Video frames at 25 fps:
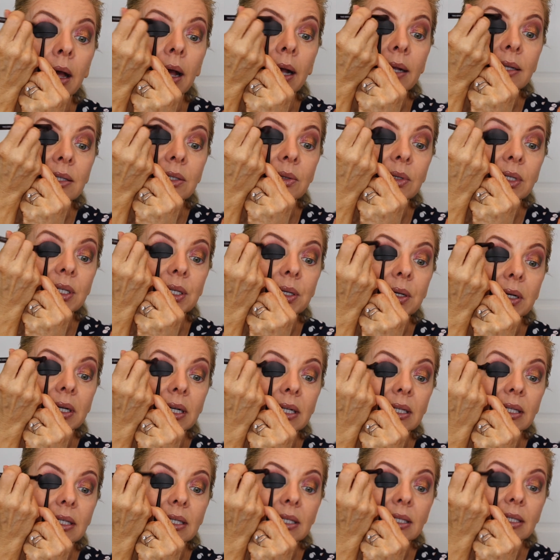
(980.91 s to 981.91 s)
And so as you
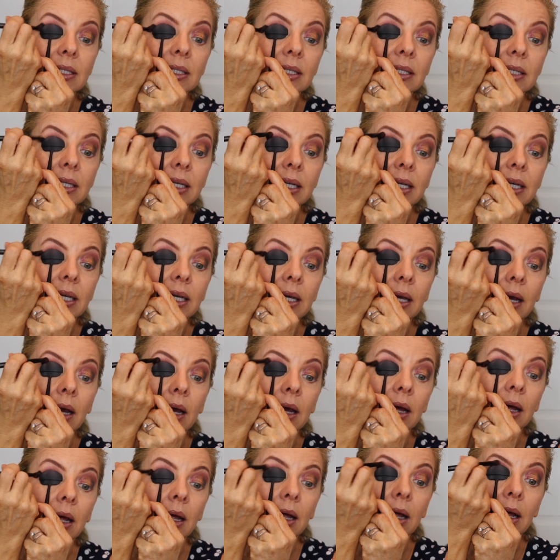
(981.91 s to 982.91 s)
can see,
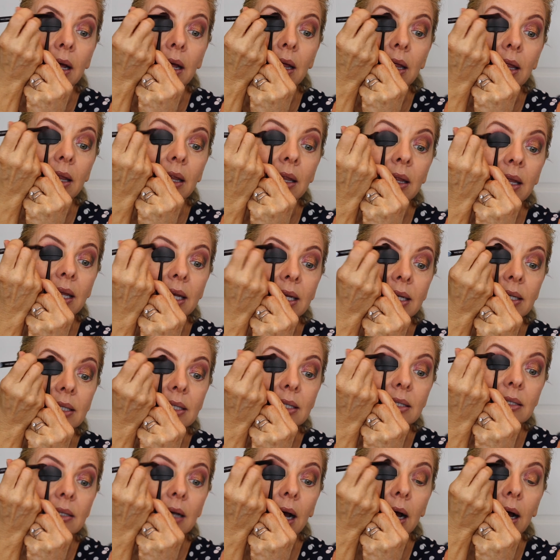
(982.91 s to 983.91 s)

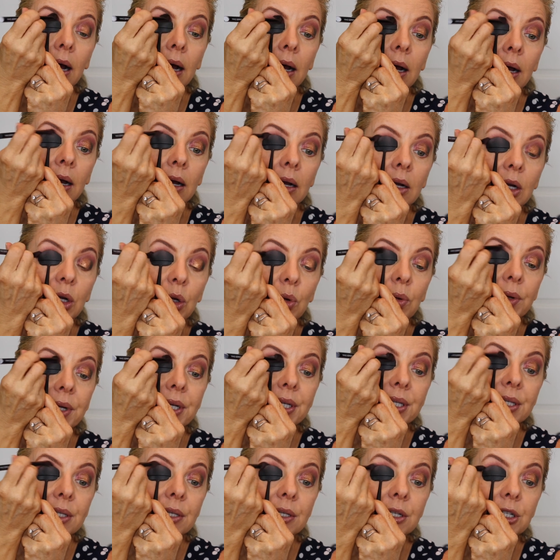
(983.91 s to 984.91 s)
this
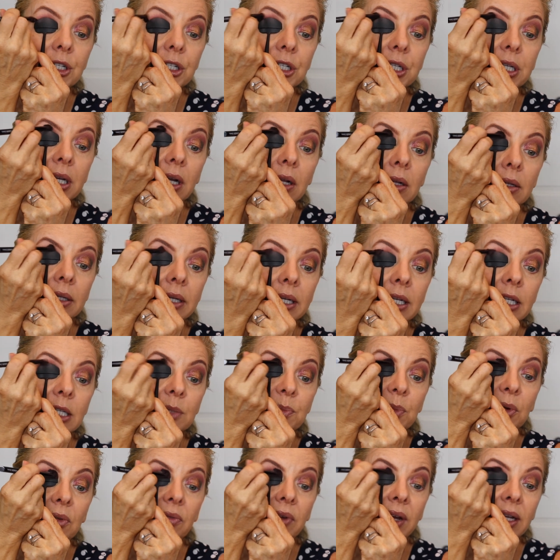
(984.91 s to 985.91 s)
crease shield is
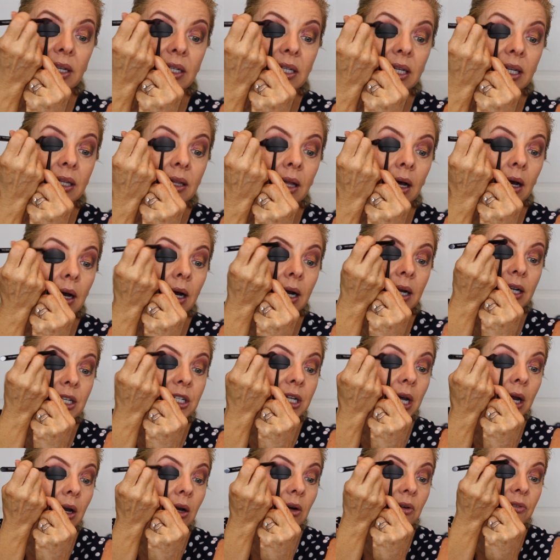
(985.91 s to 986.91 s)
preventing the
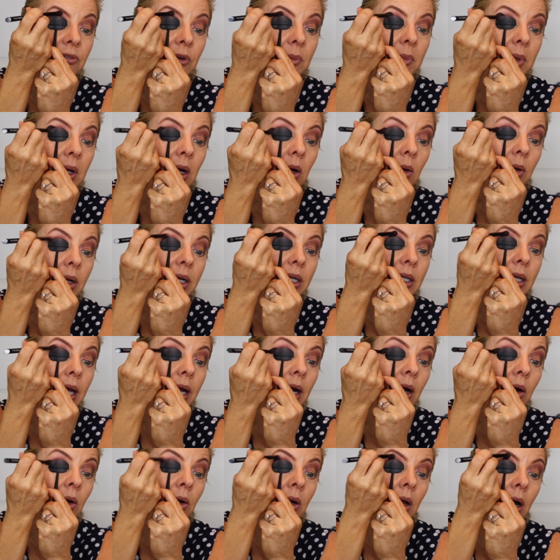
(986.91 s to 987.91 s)
eyeshadow from going
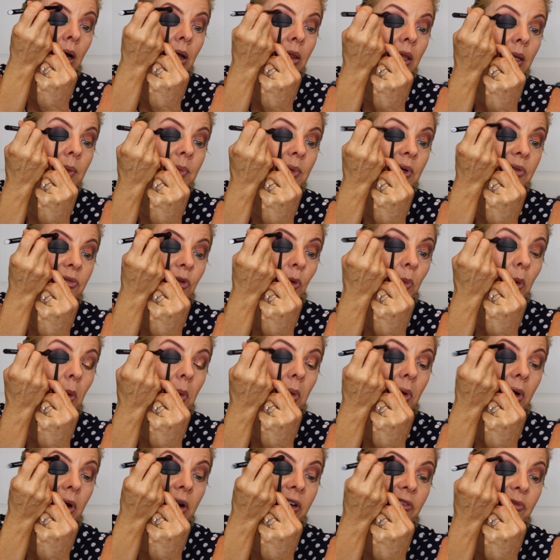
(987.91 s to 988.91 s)
down on the movable
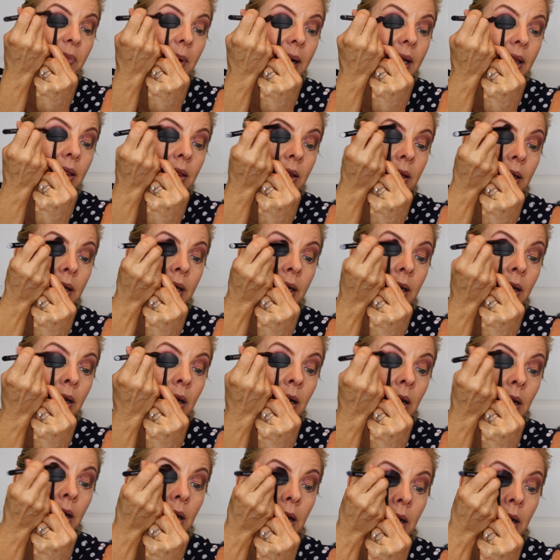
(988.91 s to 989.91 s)
part of my lid.